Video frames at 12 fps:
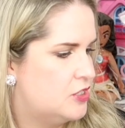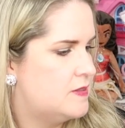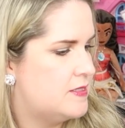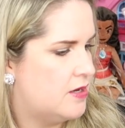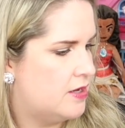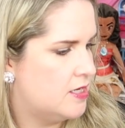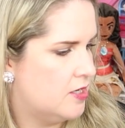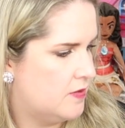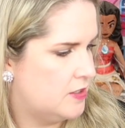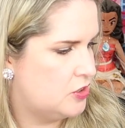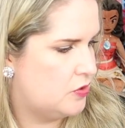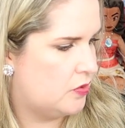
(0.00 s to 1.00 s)
just see on here
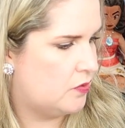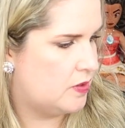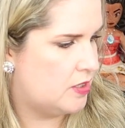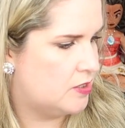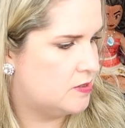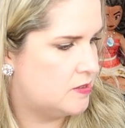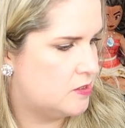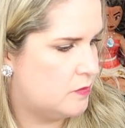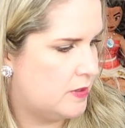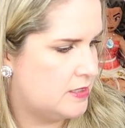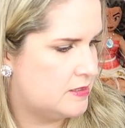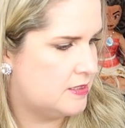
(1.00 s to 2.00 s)
that 2-3 years is
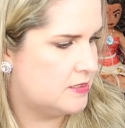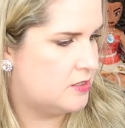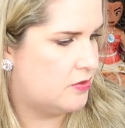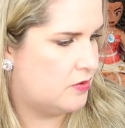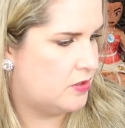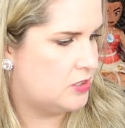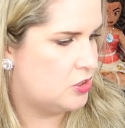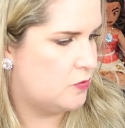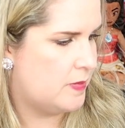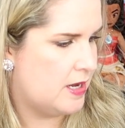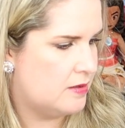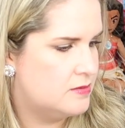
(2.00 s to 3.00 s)
26 to 32
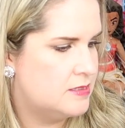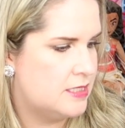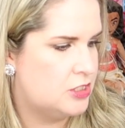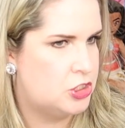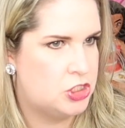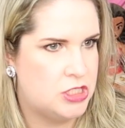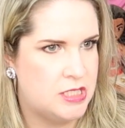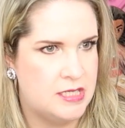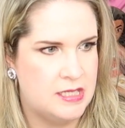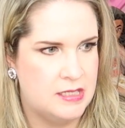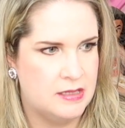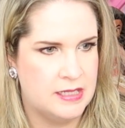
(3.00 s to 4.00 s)
pounds, and
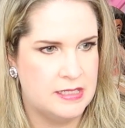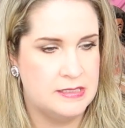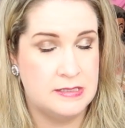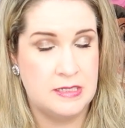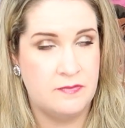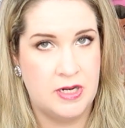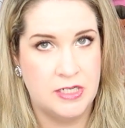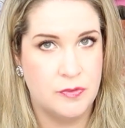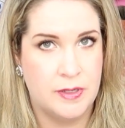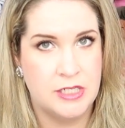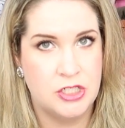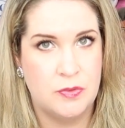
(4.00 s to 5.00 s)
she like isn't even at
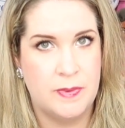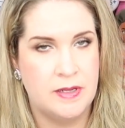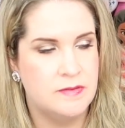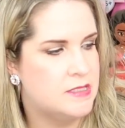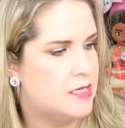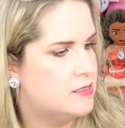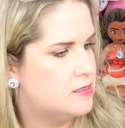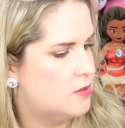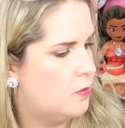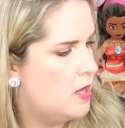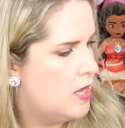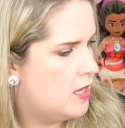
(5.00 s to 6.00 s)
22 pounds yet.
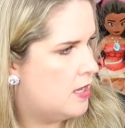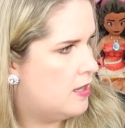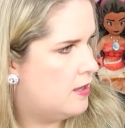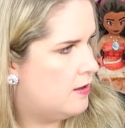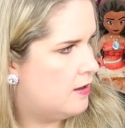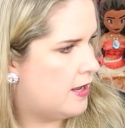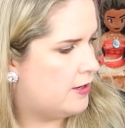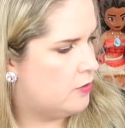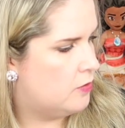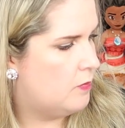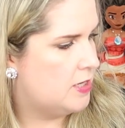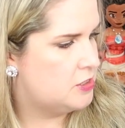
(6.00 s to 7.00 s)
So I
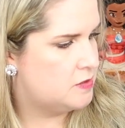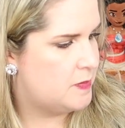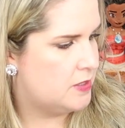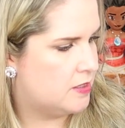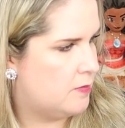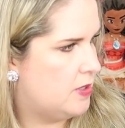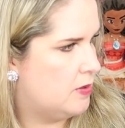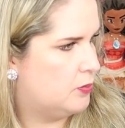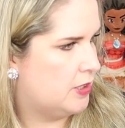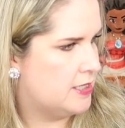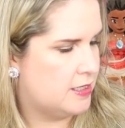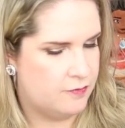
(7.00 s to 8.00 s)
don't know, it might just be like a big
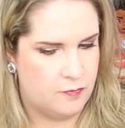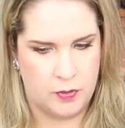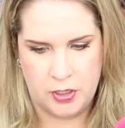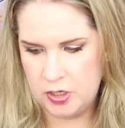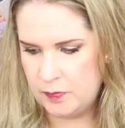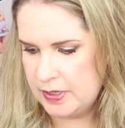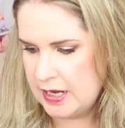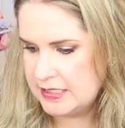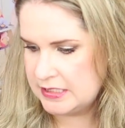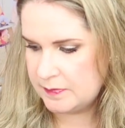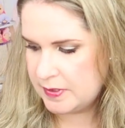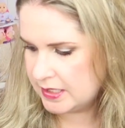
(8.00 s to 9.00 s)
blanket for her, but I
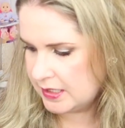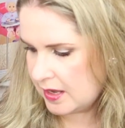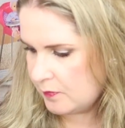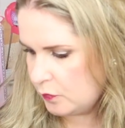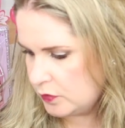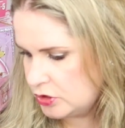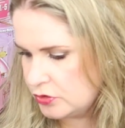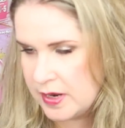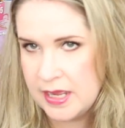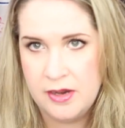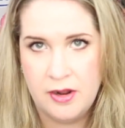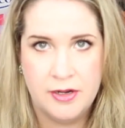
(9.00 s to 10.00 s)
did pick it up. We'll
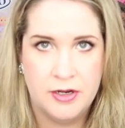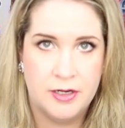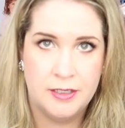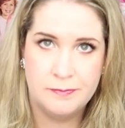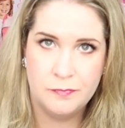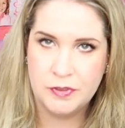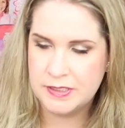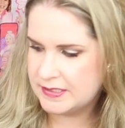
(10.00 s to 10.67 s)
try it on her, we'll